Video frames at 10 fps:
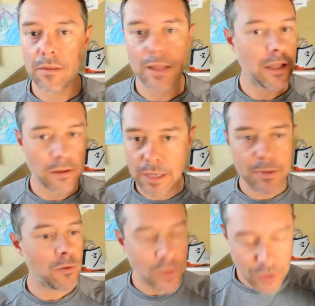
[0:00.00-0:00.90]
like
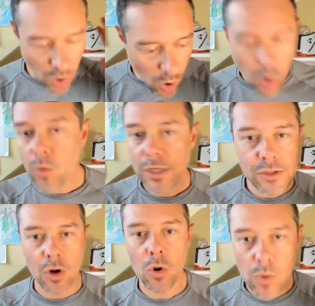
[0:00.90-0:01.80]
limited was
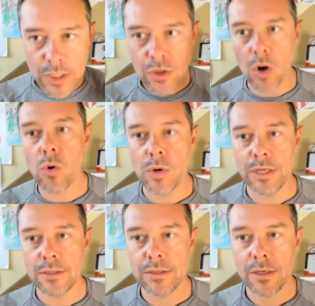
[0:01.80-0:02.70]
always, always,
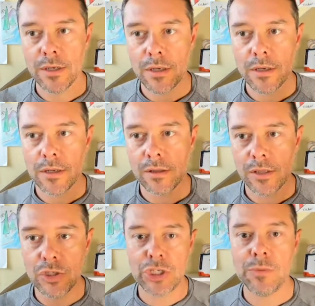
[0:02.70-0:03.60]
always
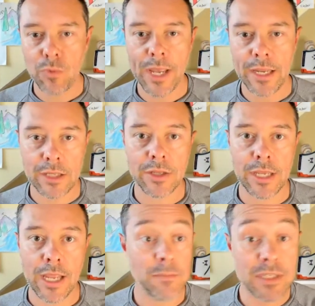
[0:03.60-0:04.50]
the cheap way into
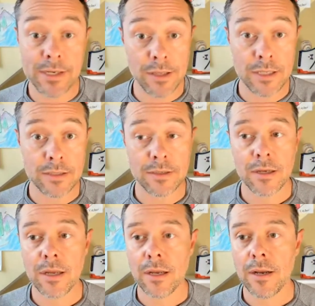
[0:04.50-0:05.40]
the game. Still is.
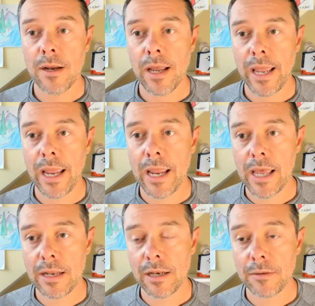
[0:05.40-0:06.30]

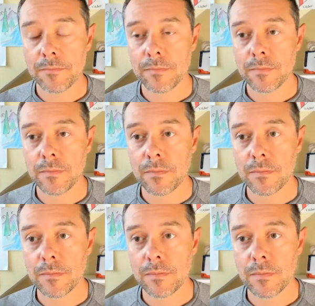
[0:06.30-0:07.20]
And
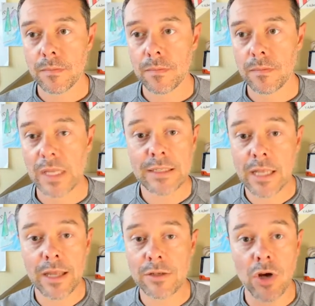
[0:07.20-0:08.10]
that's
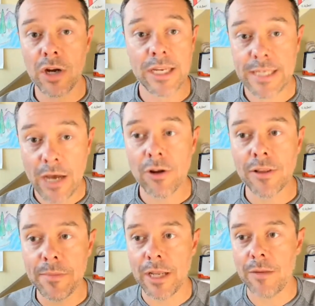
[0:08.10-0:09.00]
not like talking down on
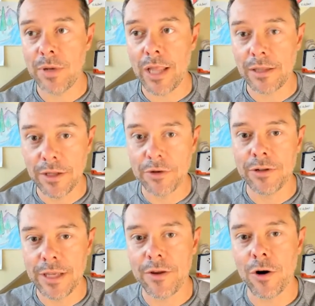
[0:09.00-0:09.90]
limited, but like
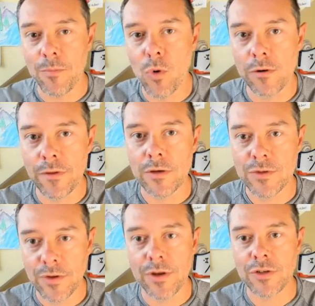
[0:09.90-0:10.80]
literally there are more of
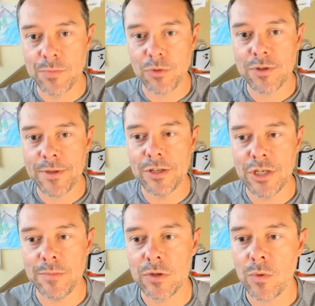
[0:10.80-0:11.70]
those. So they're supposed to be the
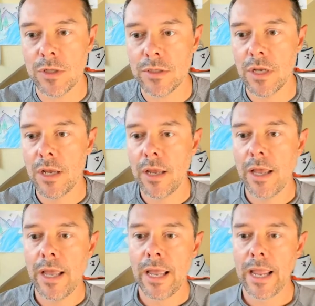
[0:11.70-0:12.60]
cheapest ones.
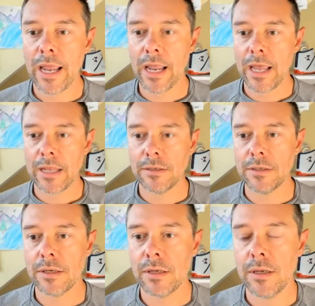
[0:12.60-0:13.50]

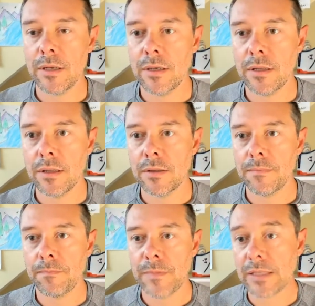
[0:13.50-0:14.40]
And
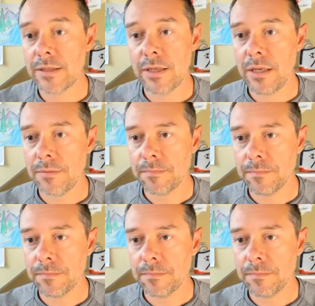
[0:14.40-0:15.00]
that's the key.